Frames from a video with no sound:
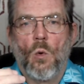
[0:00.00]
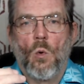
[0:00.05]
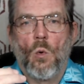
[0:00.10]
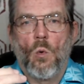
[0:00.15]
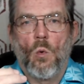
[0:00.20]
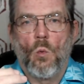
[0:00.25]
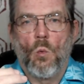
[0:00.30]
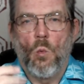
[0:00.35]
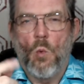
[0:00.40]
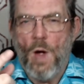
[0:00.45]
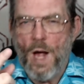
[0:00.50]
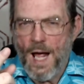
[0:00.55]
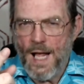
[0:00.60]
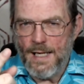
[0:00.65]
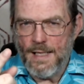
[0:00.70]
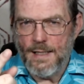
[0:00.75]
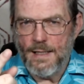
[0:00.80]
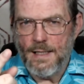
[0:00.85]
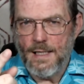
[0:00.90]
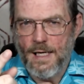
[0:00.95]
what
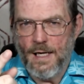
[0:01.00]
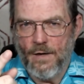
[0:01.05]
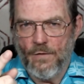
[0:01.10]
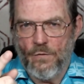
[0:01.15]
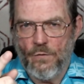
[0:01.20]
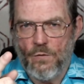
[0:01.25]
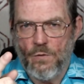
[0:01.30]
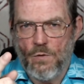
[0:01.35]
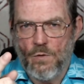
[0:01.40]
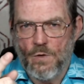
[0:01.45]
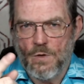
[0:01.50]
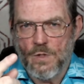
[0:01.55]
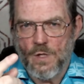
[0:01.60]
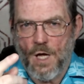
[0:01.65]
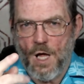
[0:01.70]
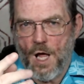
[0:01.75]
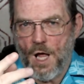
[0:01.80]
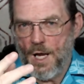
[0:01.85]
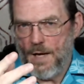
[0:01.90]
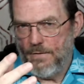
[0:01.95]
if
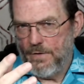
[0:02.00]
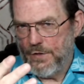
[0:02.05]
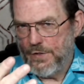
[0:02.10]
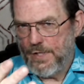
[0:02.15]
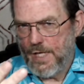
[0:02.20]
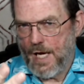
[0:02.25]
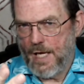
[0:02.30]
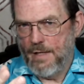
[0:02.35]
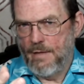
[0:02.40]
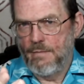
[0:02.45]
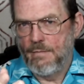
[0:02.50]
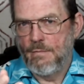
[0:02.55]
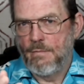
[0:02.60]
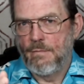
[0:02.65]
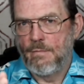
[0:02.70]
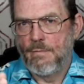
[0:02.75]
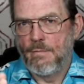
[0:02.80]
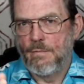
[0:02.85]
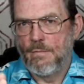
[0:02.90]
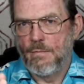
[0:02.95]
all of a sudden
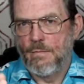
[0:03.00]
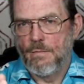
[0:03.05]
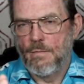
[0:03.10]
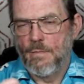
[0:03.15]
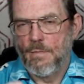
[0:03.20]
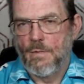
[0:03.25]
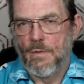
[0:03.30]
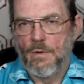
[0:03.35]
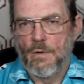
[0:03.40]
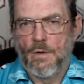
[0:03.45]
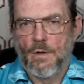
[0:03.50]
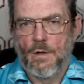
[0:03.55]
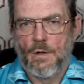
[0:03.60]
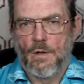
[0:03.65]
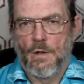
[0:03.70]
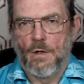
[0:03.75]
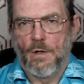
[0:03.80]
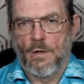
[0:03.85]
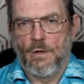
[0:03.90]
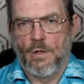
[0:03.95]

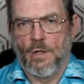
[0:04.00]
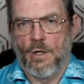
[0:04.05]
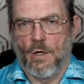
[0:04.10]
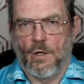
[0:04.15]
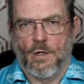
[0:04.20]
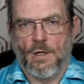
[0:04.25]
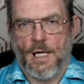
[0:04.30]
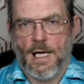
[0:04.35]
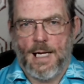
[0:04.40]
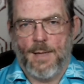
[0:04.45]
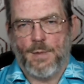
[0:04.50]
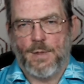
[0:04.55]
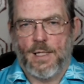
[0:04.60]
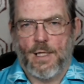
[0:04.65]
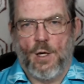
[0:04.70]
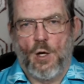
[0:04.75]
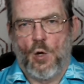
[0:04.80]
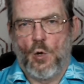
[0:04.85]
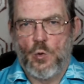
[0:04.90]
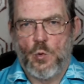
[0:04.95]
the clamps that
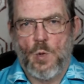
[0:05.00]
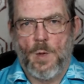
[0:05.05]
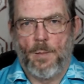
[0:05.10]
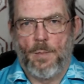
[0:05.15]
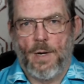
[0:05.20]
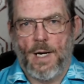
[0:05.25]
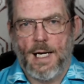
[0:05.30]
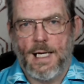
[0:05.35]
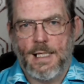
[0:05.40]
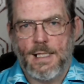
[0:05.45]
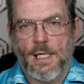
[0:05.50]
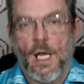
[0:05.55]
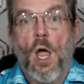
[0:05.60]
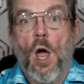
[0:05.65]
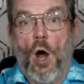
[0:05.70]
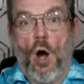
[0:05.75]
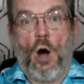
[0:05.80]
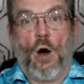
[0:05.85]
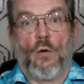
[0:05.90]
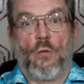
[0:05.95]
hold you in place
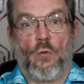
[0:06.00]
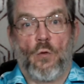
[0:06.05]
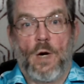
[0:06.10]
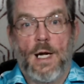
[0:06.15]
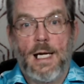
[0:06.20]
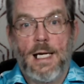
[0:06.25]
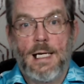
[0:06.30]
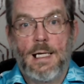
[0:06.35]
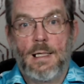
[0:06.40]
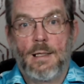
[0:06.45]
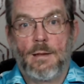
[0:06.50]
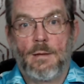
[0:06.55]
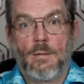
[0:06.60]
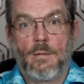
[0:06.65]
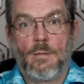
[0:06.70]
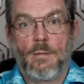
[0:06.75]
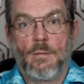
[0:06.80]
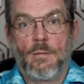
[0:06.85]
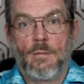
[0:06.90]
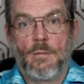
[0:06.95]
are free,
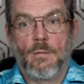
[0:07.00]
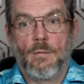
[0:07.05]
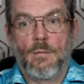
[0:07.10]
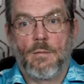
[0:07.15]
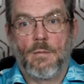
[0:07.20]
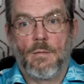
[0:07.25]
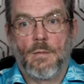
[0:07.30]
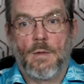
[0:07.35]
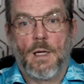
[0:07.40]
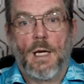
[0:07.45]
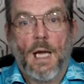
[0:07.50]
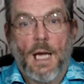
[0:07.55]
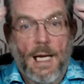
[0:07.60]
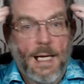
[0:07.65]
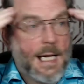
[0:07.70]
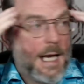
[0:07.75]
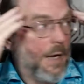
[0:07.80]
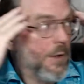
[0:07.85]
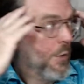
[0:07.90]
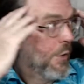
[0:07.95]
and now
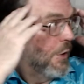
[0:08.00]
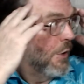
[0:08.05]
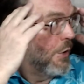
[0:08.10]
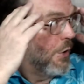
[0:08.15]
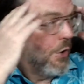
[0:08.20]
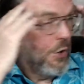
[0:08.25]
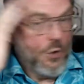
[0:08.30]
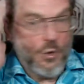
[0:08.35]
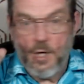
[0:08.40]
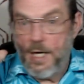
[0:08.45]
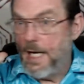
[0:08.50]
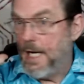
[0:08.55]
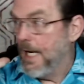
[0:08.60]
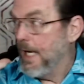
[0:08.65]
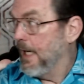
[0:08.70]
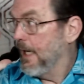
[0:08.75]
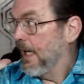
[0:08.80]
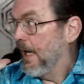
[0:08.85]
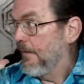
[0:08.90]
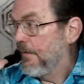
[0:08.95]
you can turn your head
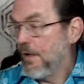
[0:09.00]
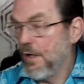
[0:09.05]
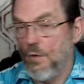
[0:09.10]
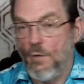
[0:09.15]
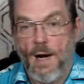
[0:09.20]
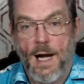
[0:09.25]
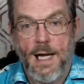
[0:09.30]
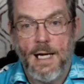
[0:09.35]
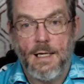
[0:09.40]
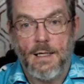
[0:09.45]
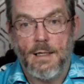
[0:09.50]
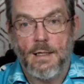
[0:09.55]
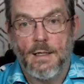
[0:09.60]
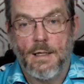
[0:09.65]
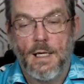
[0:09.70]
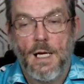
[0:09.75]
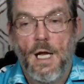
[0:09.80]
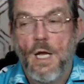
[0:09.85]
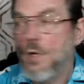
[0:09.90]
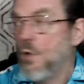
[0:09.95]
left and right.
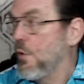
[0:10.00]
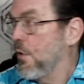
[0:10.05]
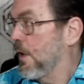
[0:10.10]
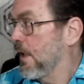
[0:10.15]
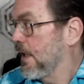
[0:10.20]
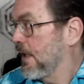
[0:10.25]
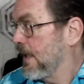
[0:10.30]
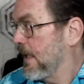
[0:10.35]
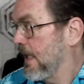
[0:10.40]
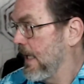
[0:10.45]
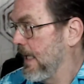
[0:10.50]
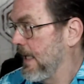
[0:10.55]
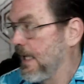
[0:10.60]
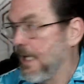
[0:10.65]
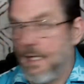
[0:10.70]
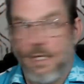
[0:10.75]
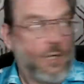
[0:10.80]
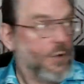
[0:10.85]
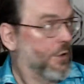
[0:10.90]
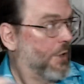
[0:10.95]
You can see that
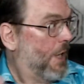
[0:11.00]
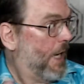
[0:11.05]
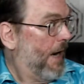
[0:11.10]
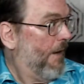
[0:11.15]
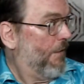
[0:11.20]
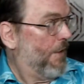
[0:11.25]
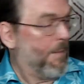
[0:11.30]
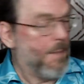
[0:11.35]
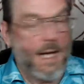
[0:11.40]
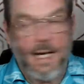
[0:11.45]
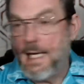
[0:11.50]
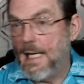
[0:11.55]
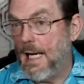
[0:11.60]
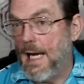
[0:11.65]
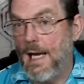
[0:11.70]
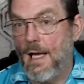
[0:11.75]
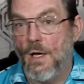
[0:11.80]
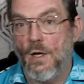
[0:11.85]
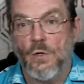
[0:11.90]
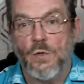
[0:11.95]
there's everybody
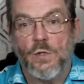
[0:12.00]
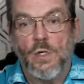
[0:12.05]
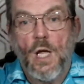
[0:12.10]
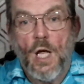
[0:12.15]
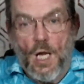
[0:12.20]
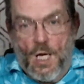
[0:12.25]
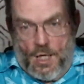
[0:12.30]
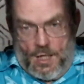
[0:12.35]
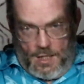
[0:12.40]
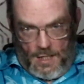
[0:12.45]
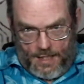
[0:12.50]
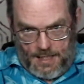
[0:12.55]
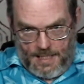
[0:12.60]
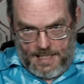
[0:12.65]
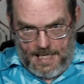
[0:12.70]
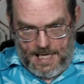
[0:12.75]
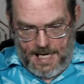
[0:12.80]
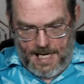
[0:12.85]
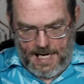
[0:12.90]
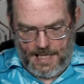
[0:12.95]
else
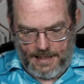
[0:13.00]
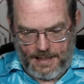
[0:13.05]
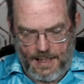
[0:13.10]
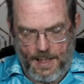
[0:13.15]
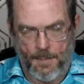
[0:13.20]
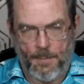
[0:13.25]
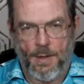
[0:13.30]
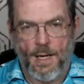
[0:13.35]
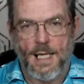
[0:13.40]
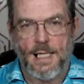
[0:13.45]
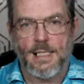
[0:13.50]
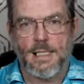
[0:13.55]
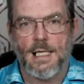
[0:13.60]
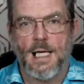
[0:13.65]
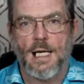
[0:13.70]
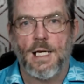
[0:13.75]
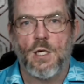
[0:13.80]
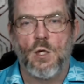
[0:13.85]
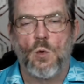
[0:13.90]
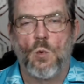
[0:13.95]
locked in place
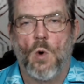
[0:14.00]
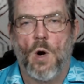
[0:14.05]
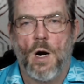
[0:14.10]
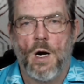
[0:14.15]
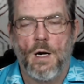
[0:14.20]
like you are,